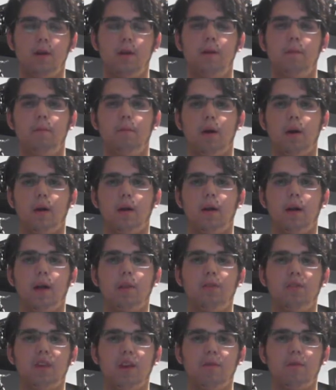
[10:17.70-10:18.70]
But
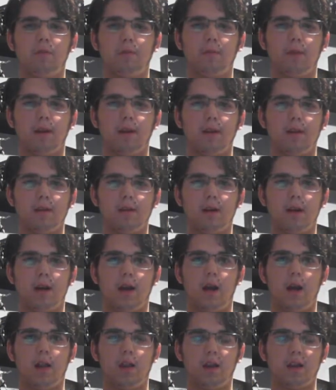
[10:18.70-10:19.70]
I'd say for me,
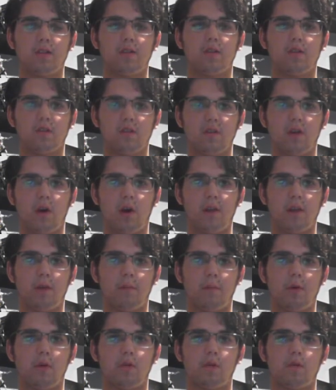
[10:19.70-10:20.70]
I like the design the
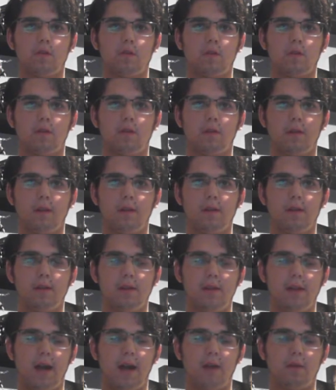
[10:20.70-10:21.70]
most
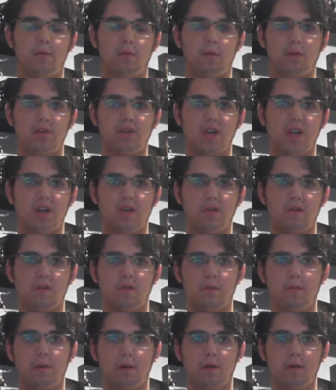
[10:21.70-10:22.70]
out of all the
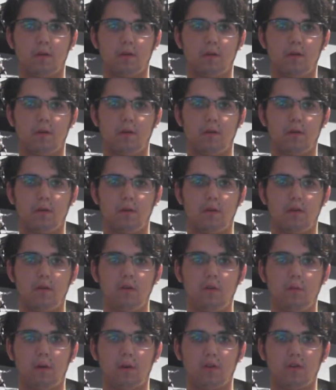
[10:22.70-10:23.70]
changes because it's
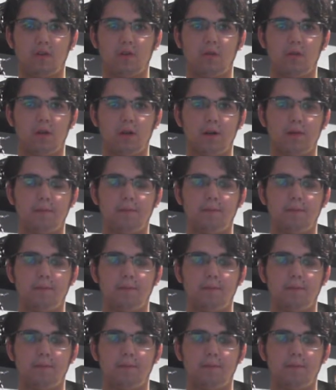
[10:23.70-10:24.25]
so much cooler.